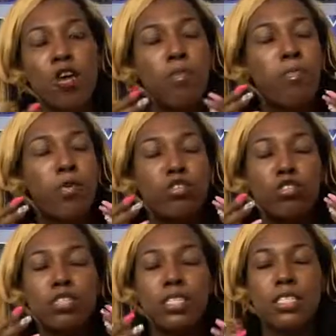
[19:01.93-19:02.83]

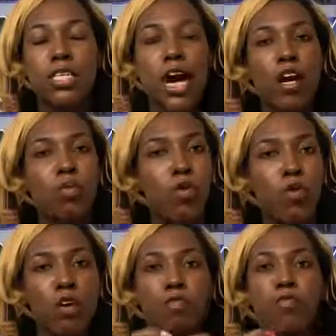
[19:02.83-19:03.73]
most desirable,
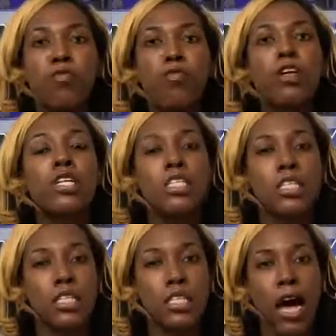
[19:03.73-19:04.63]
and
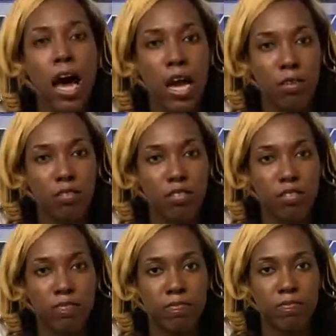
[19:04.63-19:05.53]
fullest lives,
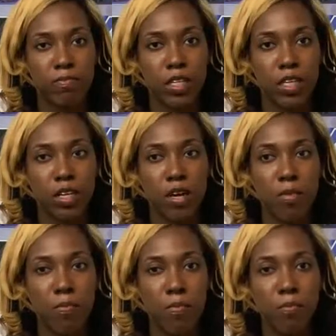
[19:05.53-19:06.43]

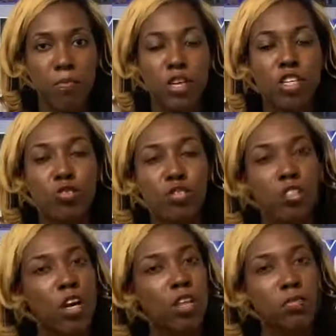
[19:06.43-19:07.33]
because we're
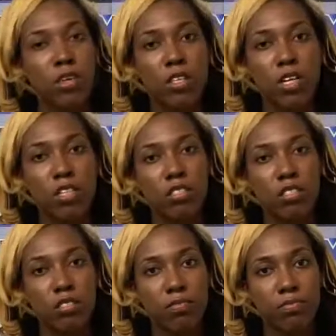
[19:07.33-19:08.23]
starting with us.
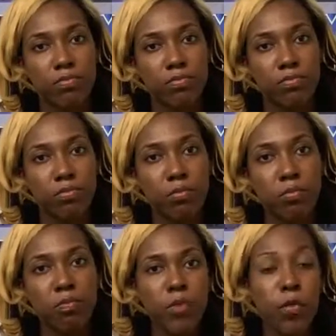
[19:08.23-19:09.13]

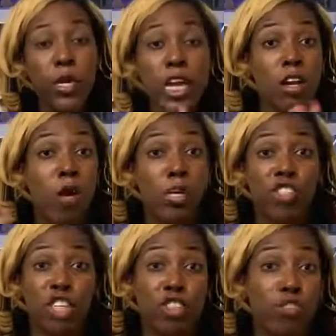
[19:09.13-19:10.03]
We can't always
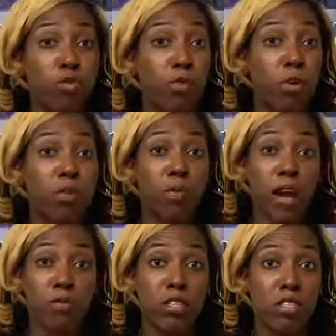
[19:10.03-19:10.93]
change the world
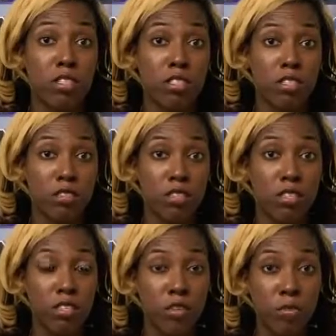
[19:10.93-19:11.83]
around us.
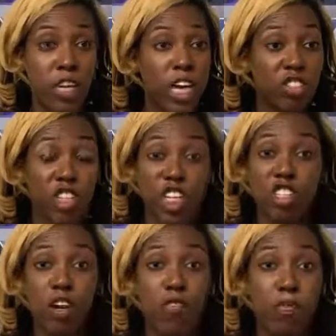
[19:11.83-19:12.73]
We can't change
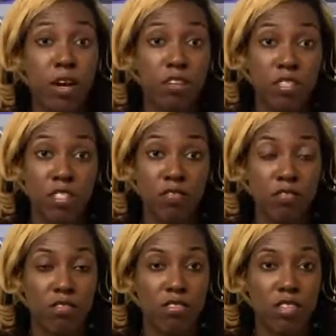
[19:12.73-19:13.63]
every person.
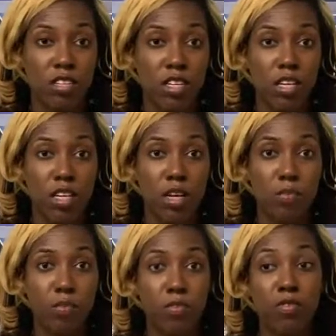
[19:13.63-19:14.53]

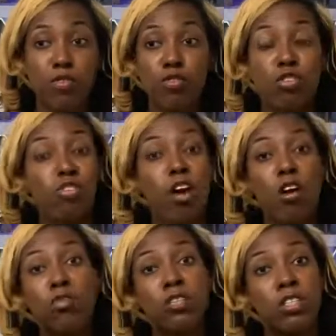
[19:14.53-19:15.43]
But if you
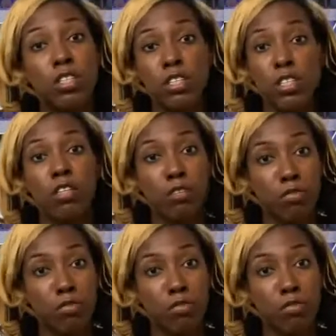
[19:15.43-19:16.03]
start with yourself,